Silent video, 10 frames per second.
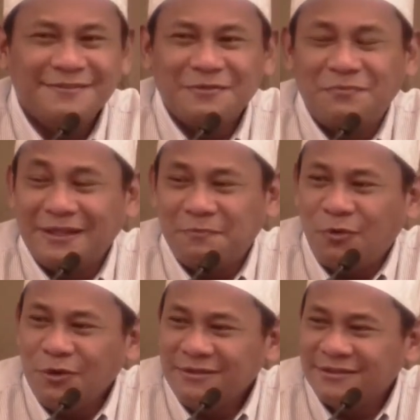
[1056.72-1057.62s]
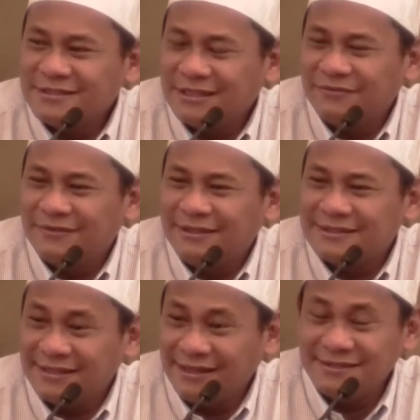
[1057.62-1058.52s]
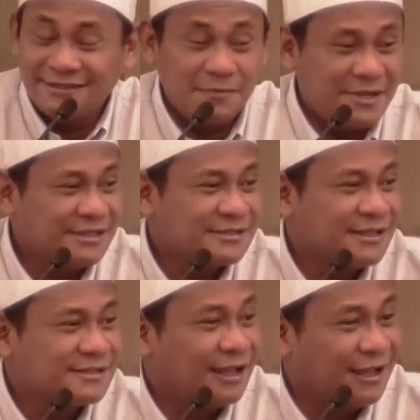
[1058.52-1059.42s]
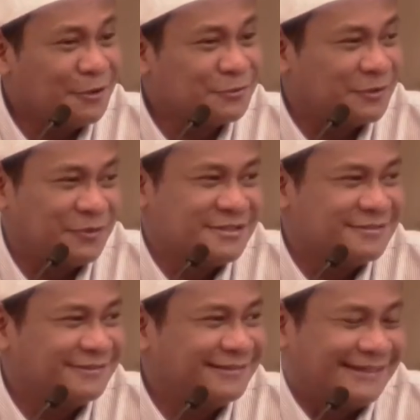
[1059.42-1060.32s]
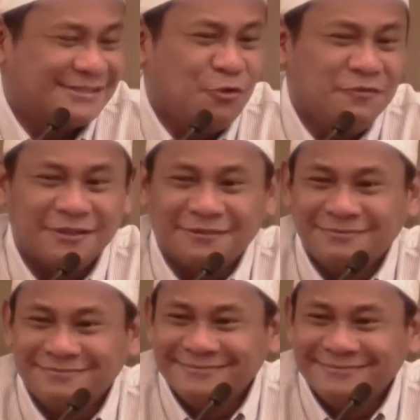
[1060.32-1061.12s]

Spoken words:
but the point is, if the major signs are out, that means it's over.